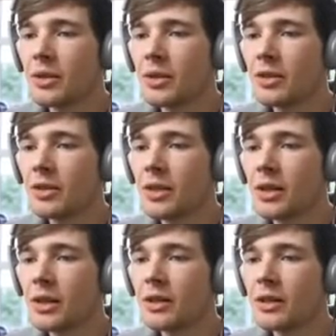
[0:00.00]
So let's
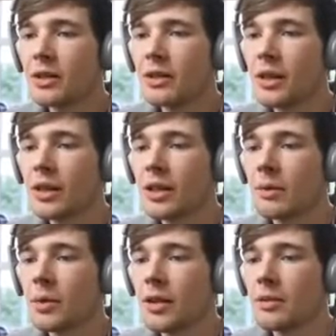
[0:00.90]
try this.
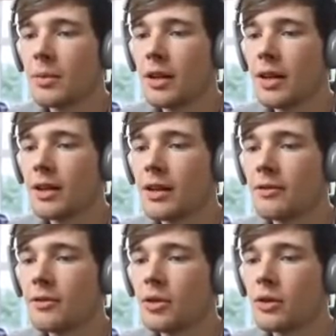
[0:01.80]
Um, we need to make that
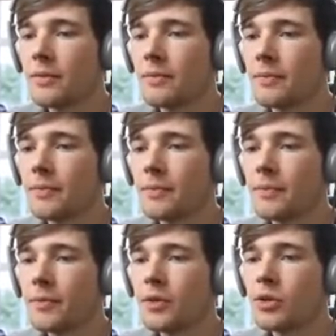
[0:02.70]
different
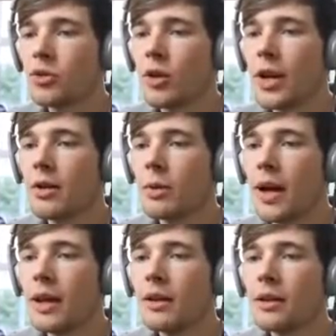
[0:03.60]
straight
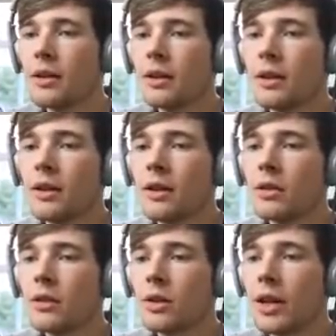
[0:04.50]
away.
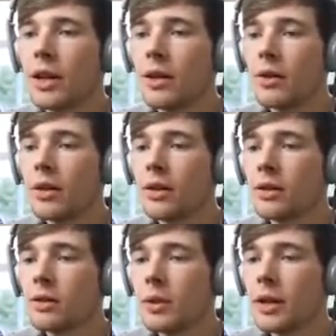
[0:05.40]
Let's go down
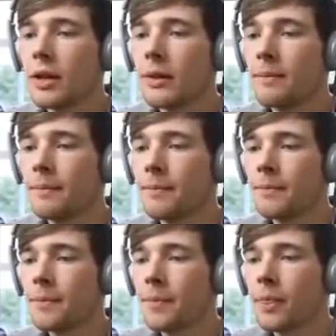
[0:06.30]
this way.
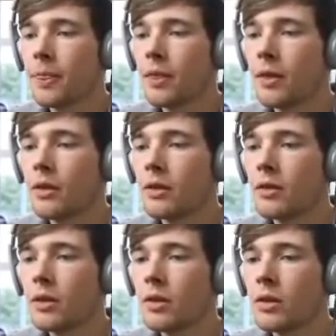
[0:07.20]

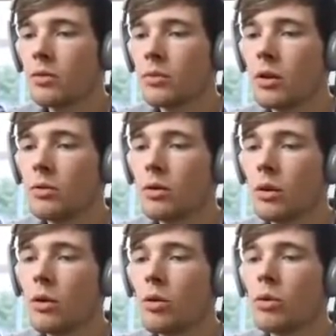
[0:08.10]
So, oh, oh, oh,
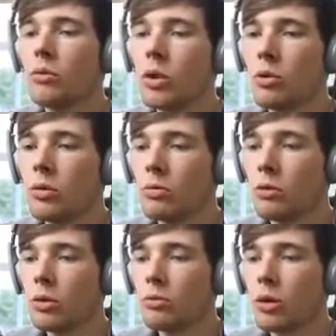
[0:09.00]
oh, oh, no, no,
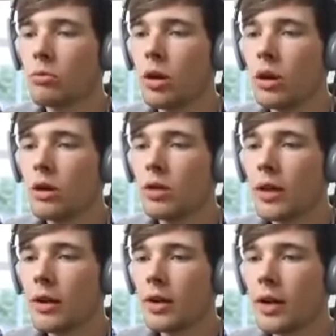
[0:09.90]
no, no, no. Let's go
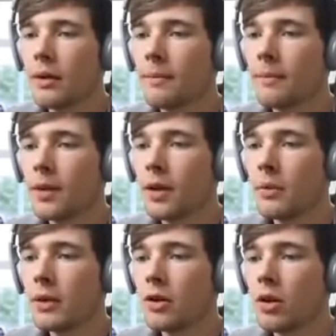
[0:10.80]
down here, and then
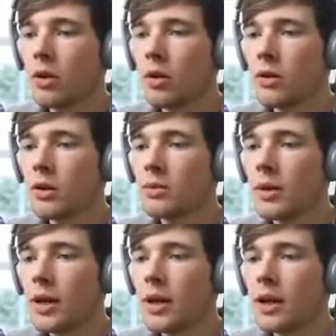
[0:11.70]
we have to go this
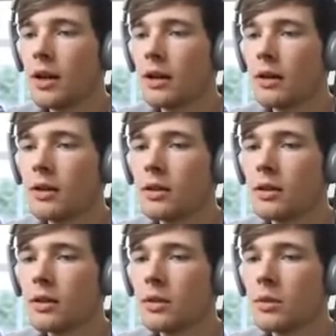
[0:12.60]
way.
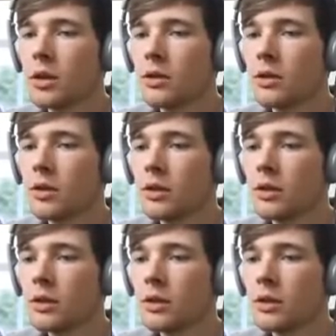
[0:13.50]
What?